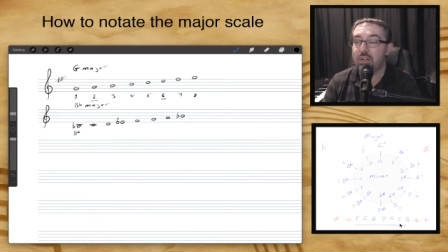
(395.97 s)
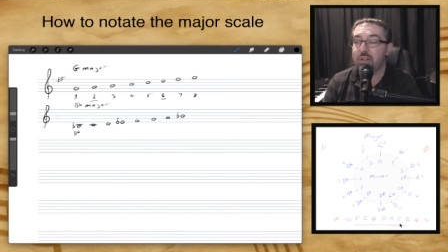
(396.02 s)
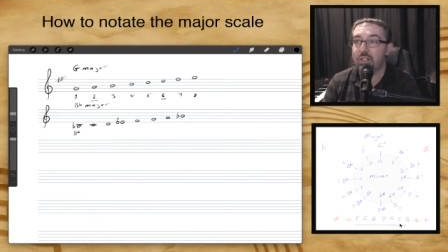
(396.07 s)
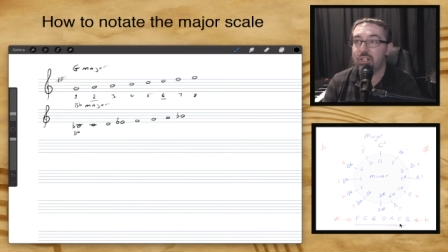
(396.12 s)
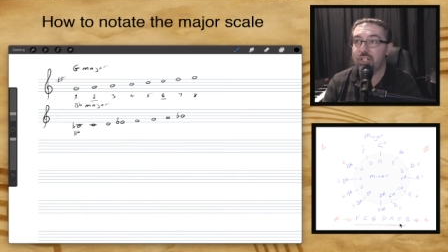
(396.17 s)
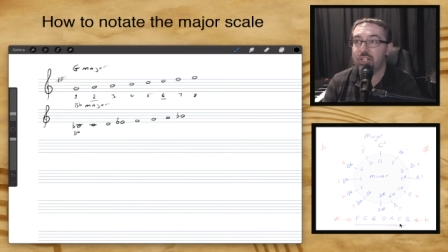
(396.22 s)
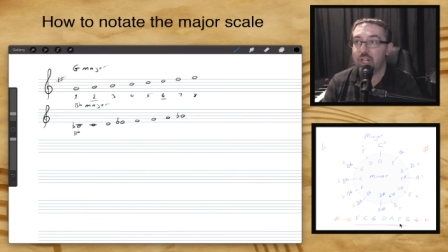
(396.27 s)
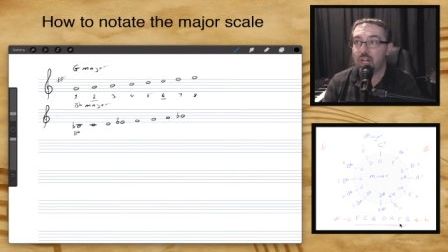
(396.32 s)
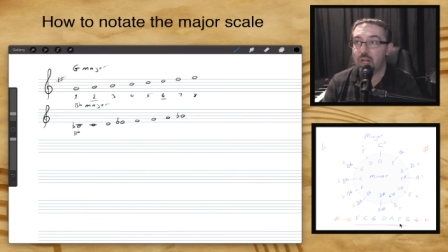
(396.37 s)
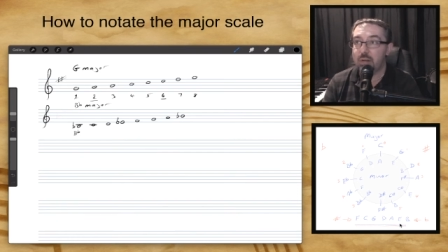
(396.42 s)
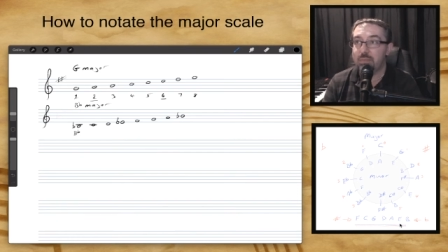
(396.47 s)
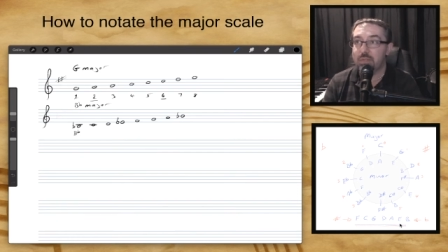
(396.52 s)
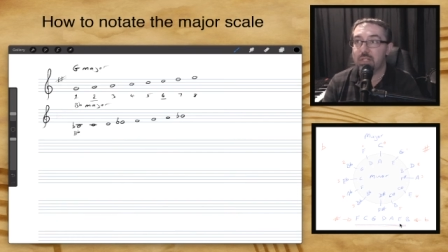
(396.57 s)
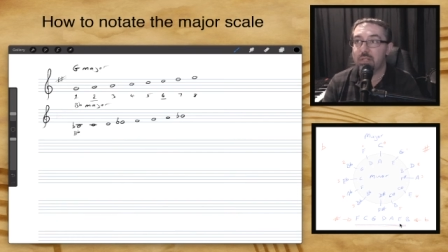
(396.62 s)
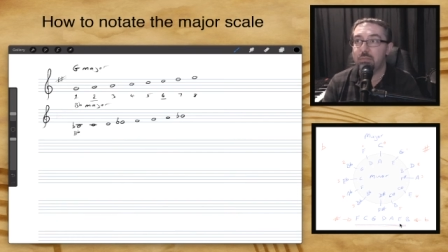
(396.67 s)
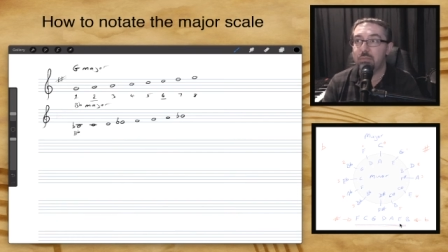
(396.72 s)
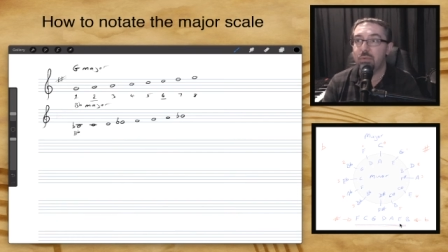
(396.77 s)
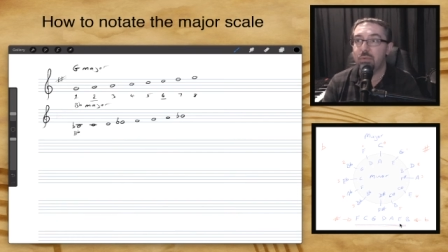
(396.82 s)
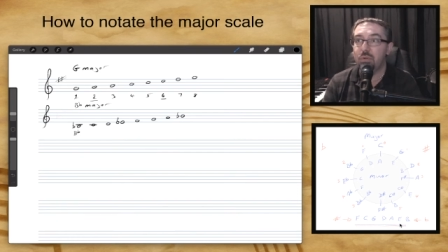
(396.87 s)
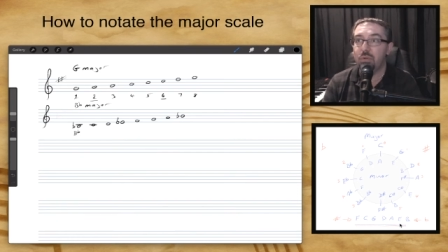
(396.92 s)
sharp
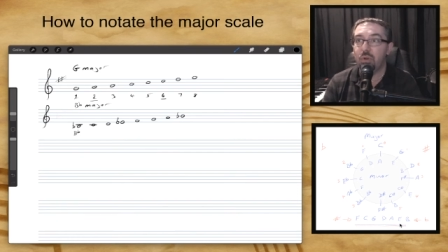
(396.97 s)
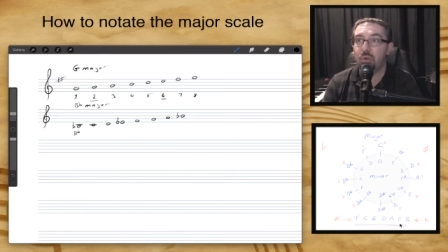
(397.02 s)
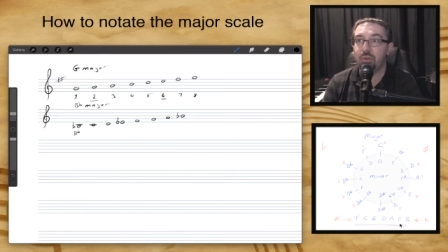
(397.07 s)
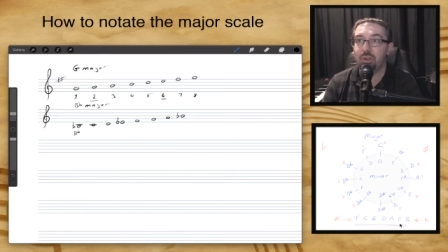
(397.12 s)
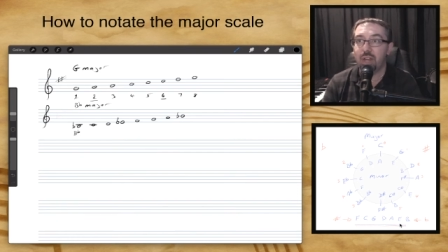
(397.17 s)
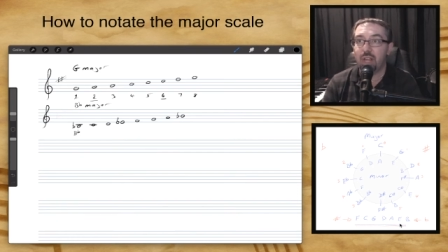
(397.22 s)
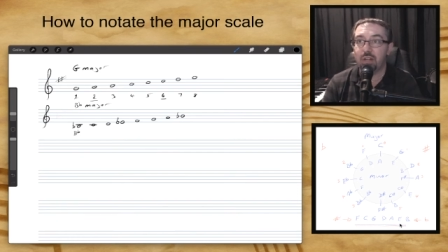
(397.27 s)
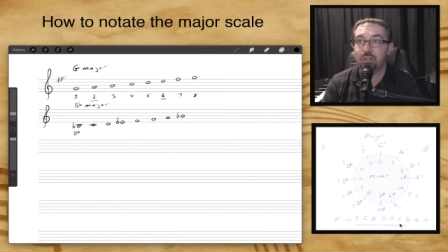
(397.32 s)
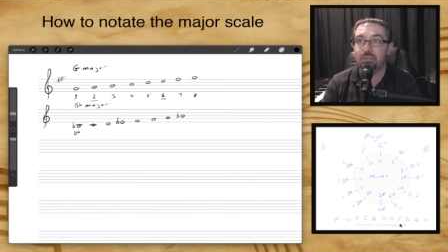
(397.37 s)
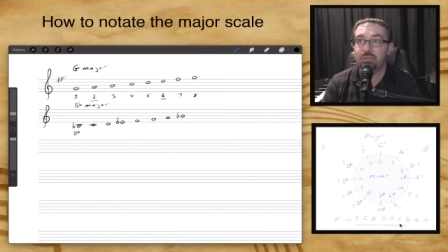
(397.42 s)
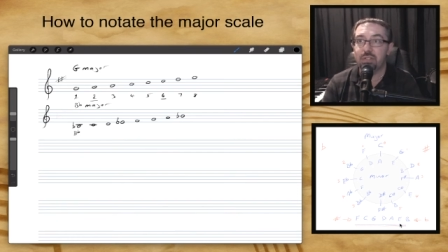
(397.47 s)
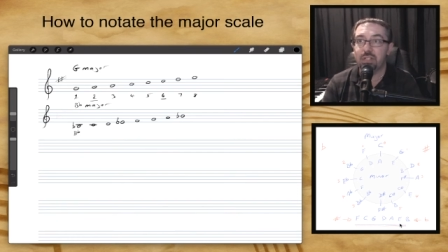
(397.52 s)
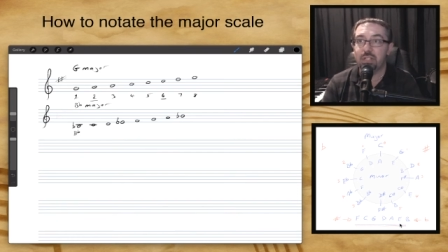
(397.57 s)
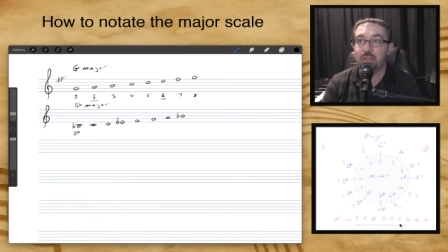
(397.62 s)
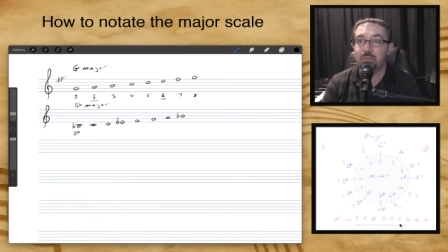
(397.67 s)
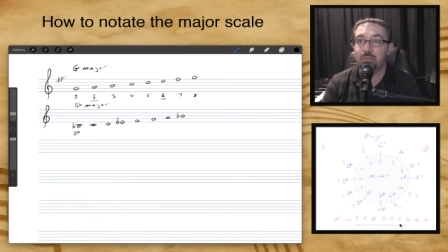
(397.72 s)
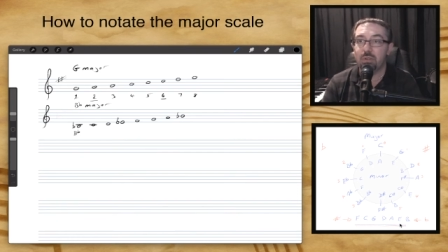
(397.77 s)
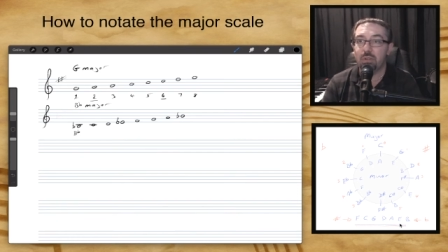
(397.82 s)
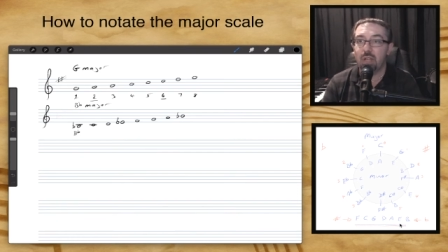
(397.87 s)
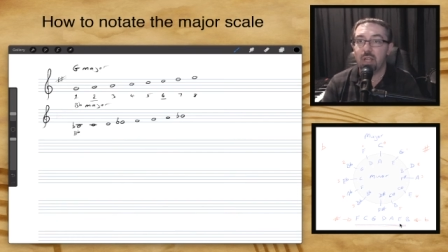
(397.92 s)
symbol or natural
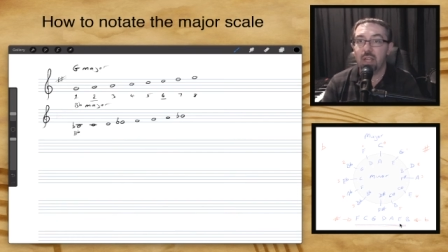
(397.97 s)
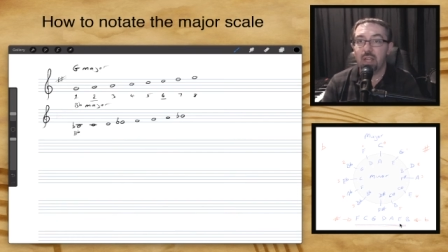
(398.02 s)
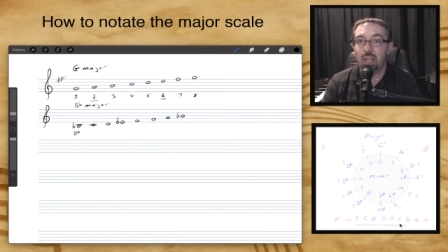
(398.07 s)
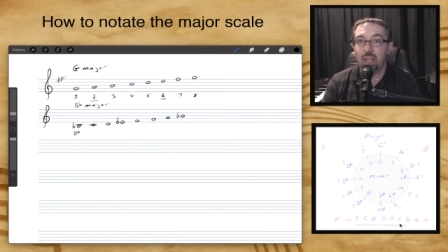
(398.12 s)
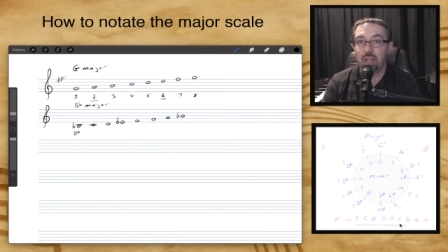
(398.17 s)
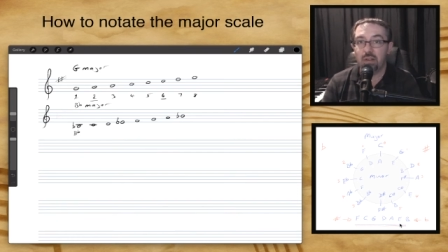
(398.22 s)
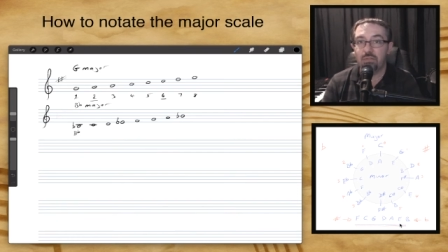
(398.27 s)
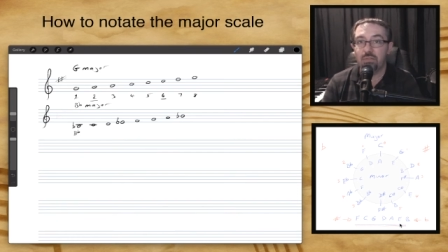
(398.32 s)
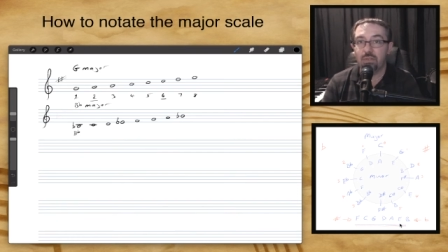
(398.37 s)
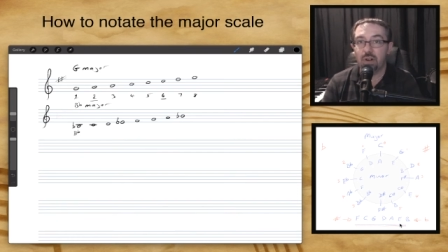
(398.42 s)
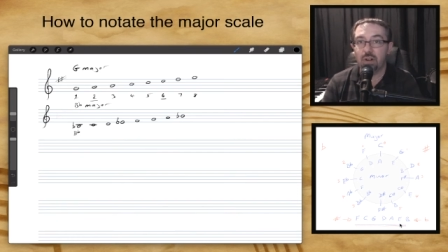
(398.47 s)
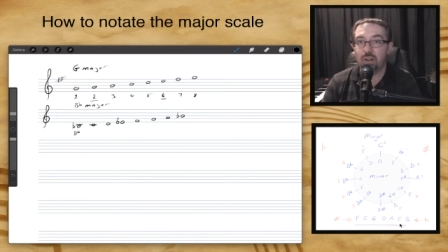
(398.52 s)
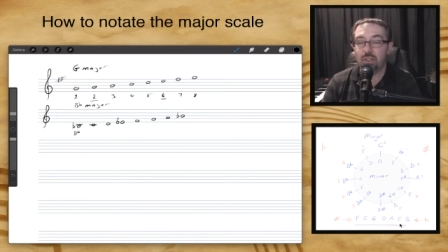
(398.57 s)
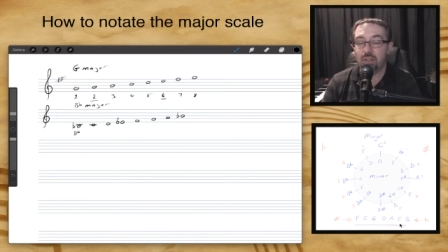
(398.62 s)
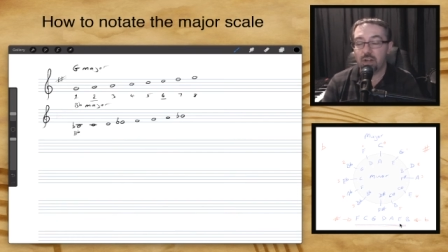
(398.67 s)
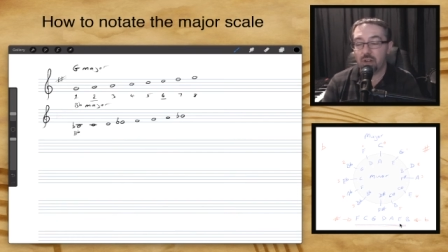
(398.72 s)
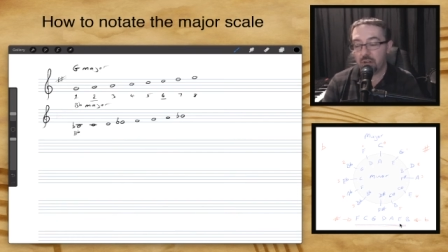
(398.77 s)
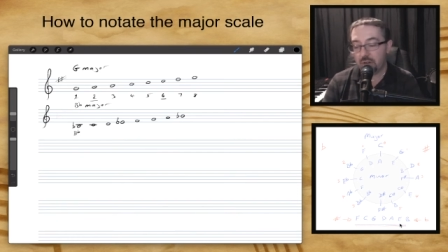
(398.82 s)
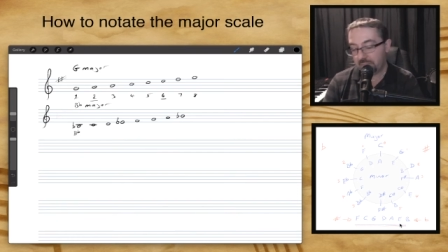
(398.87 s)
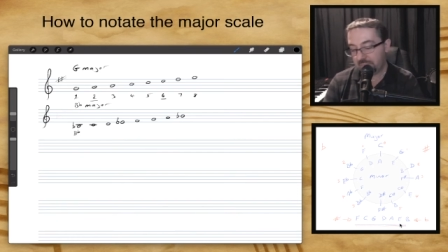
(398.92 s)
symbol in front of the
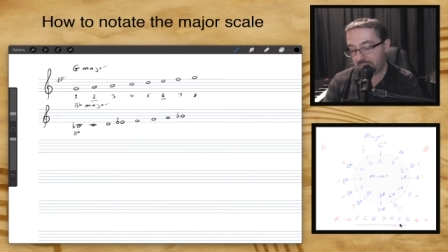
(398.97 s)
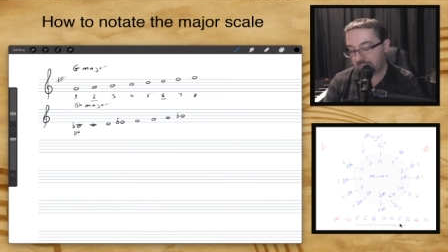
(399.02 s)
note.